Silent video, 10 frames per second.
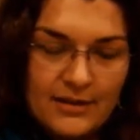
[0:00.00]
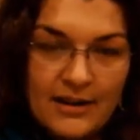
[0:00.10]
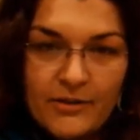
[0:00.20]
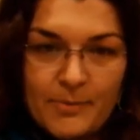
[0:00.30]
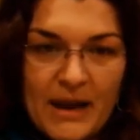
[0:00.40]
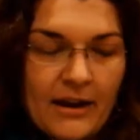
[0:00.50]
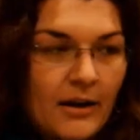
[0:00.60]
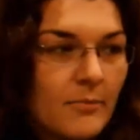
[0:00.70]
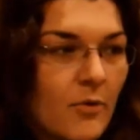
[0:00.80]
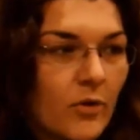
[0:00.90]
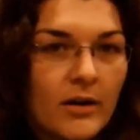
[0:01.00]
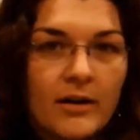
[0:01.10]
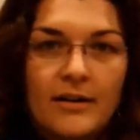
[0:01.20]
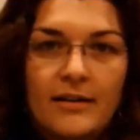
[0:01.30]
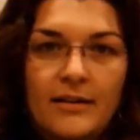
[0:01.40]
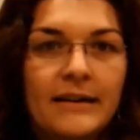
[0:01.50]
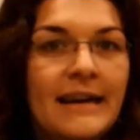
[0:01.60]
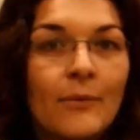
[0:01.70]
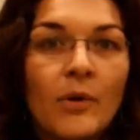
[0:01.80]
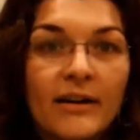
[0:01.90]
another pair, more
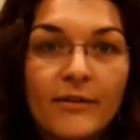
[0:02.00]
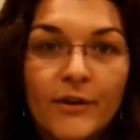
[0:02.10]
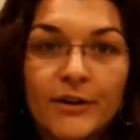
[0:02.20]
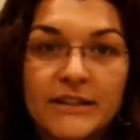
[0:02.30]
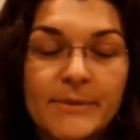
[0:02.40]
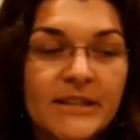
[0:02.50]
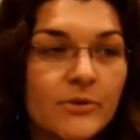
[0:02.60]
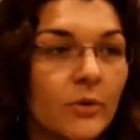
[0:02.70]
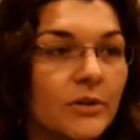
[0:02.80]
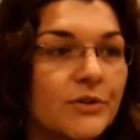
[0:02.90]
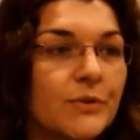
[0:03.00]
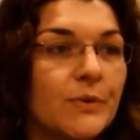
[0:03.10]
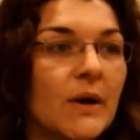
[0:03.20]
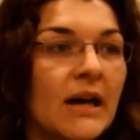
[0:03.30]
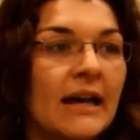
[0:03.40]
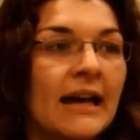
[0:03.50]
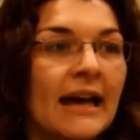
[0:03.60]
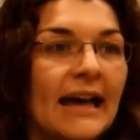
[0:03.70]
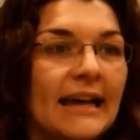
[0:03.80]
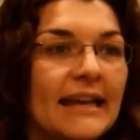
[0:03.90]
knitwear for Christmas, or do
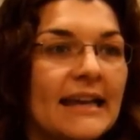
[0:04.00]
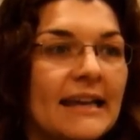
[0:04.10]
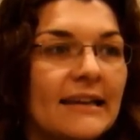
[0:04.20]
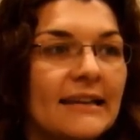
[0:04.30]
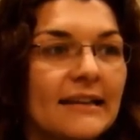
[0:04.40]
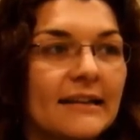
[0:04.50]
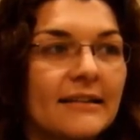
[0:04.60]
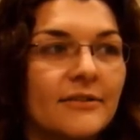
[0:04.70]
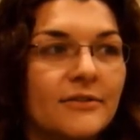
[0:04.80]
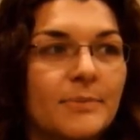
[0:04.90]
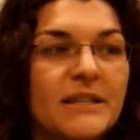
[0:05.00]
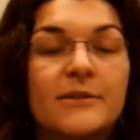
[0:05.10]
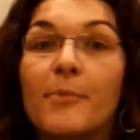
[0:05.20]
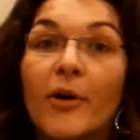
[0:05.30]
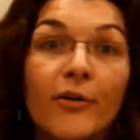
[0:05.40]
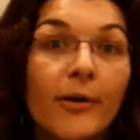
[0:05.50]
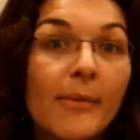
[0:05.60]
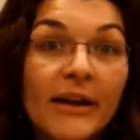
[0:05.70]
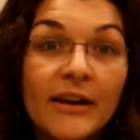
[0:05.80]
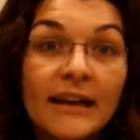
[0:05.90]
I be smarter
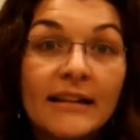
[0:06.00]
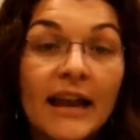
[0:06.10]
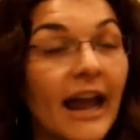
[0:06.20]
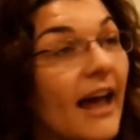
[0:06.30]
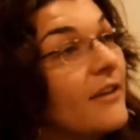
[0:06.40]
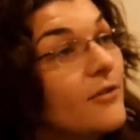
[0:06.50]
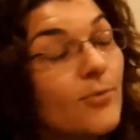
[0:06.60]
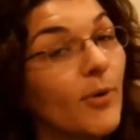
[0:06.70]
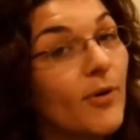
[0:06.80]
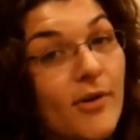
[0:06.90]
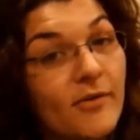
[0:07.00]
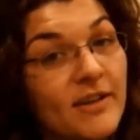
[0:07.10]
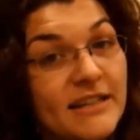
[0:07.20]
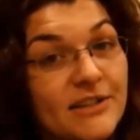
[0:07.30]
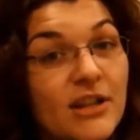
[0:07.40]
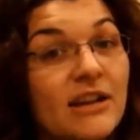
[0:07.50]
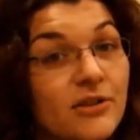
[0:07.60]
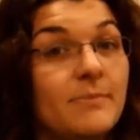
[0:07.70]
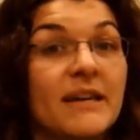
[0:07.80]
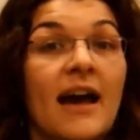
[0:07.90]
about it? Like, I use Barocco Vintage. That
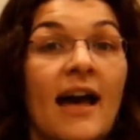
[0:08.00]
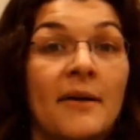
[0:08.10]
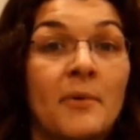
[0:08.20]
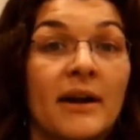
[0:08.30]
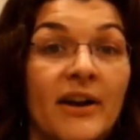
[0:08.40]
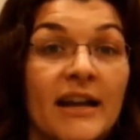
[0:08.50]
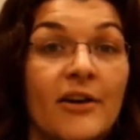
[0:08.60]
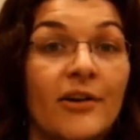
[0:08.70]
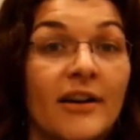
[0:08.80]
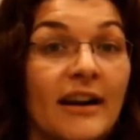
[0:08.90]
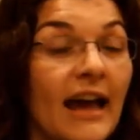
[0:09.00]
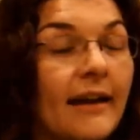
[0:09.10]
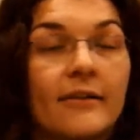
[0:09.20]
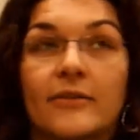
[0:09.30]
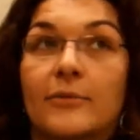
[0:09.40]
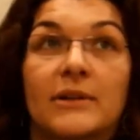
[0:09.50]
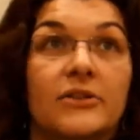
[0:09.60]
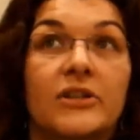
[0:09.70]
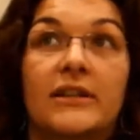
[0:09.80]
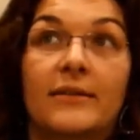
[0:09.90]
should be a high wearing yarn. I don't know what
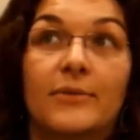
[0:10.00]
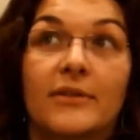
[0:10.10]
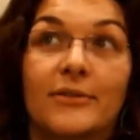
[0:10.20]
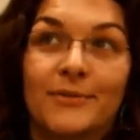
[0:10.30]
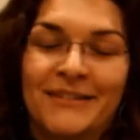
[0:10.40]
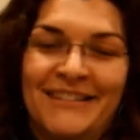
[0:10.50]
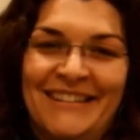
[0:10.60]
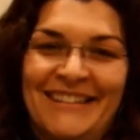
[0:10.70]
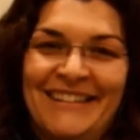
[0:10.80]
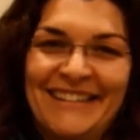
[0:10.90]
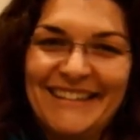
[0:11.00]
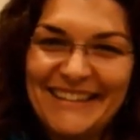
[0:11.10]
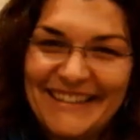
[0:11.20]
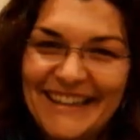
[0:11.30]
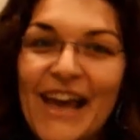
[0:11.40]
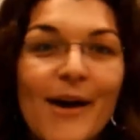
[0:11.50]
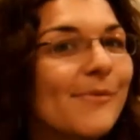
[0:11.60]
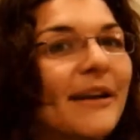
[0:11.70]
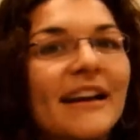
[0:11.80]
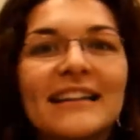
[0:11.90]
she did with them.
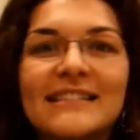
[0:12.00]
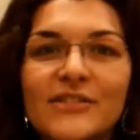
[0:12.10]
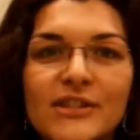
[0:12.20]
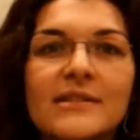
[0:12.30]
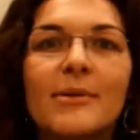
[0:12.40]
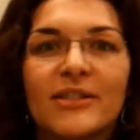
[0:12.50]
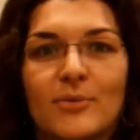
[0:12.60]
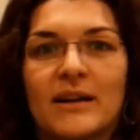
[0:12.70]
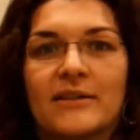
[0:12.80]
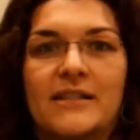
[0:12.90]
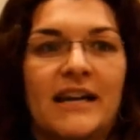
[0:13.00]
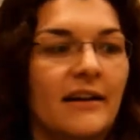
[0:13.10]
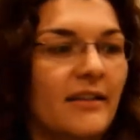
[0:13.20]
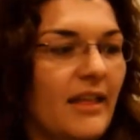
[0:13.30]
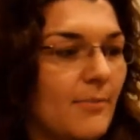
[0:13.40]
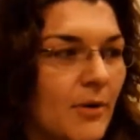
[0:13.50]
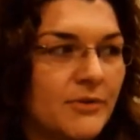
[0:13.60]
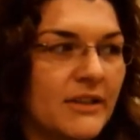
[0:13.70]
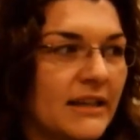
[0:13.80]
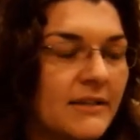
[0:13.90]
But is it just about the wear and tear that
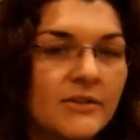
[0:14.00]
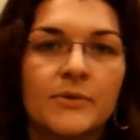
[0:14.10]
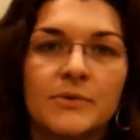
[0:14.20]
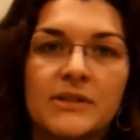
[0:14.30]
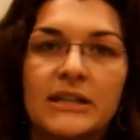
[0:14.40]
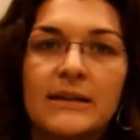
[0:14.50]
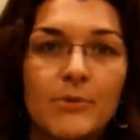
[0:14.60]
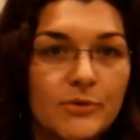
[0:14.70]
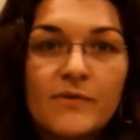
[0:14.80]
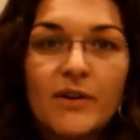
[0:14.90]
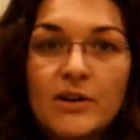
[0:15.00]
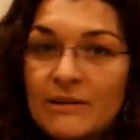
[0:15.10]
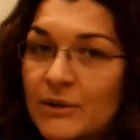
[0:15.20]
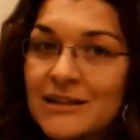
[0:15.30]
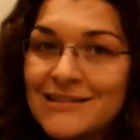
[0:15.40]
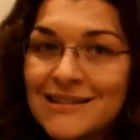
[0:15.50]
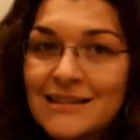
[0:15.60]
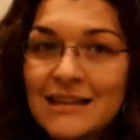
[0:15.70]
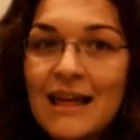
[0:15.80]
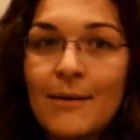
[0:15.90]
most things don't see? Most of our knitwear
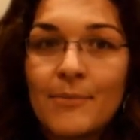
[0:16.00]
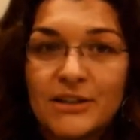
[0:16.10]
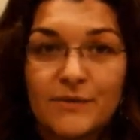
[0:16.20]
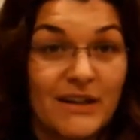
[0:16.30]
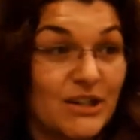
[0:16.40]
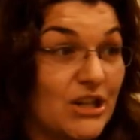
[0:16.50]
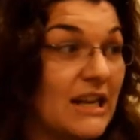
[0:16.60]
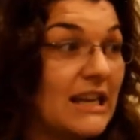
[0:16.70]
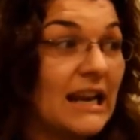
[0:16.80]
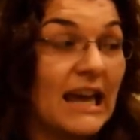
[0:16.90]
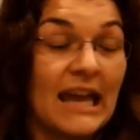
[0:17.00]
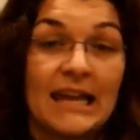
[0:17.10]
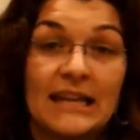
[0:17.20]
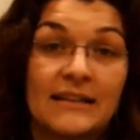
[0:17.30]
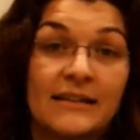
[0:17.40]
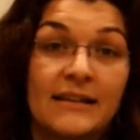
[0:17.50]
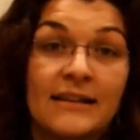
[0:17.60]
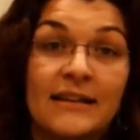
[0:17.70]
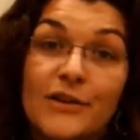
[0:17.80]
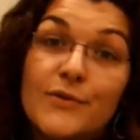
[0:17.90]
doesn't see that much friction and
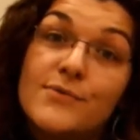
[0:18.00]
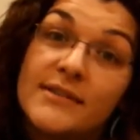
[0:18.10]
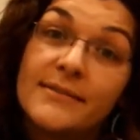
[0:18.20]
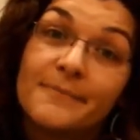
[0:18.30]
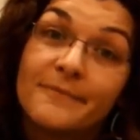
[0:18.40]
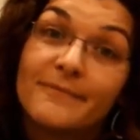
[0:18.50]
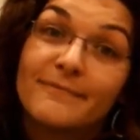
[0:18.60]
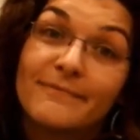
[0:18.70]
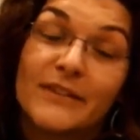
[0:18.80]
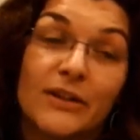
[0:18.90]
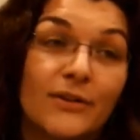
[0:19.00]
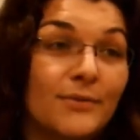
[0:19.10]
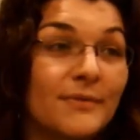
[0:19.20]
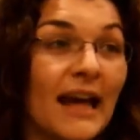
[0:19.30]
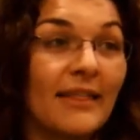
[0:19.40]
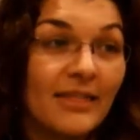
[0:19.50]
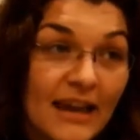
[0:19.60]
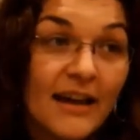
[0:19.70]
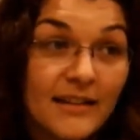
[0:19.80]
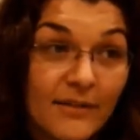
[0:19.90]
use. So I
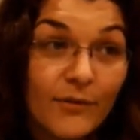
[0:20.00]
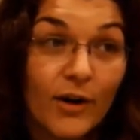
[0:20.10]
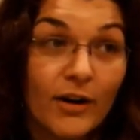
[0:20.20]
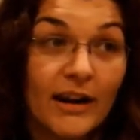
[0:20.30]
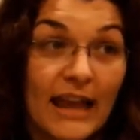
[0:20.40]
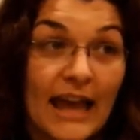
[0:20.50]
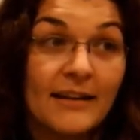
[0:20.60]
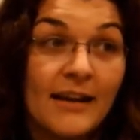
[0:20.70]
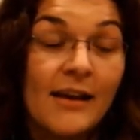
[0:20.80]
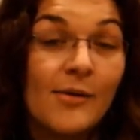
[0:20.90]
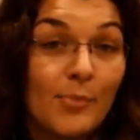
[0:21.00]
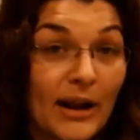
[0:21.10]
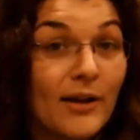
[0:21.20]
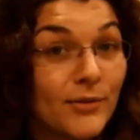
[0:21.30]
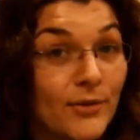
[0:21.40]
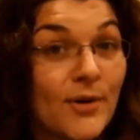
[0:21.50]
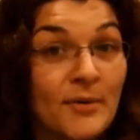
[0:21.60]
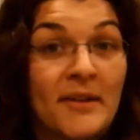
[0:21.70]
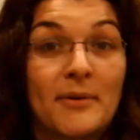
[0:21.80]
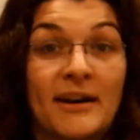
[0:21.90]
think I'll knit for her again, but I also
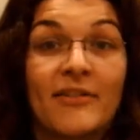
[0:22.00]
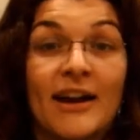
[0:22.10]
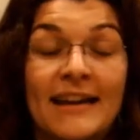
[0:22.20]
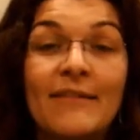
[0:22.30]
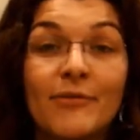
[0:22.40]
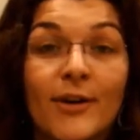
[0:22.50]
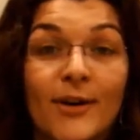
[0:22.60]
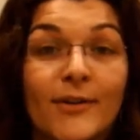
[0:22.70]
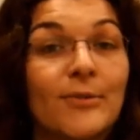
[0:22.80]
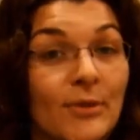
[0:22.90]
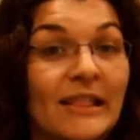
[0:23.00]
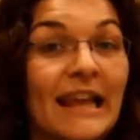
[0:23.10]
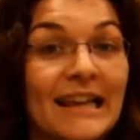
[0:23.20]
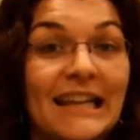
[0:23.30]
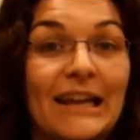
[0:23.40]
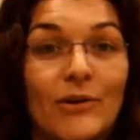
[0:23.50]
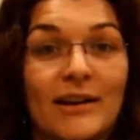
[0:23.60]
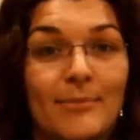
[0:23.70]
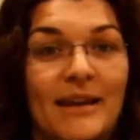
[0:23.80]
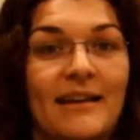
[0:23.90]
know that whatever I knit for her is likely
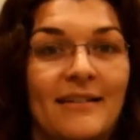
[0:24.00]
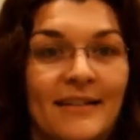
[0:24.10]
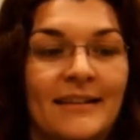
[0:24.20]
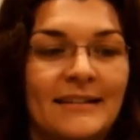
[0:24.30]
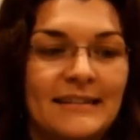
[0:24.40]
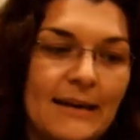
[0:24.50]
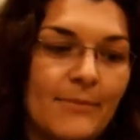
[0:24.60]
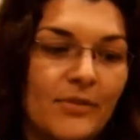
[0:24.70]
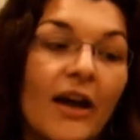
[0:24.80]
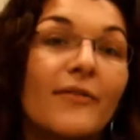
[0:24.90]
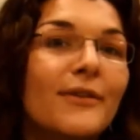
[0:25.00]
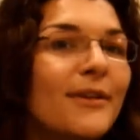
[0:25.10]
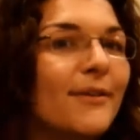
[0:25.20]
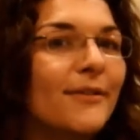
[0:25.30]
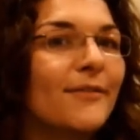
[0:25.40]
going to be loved,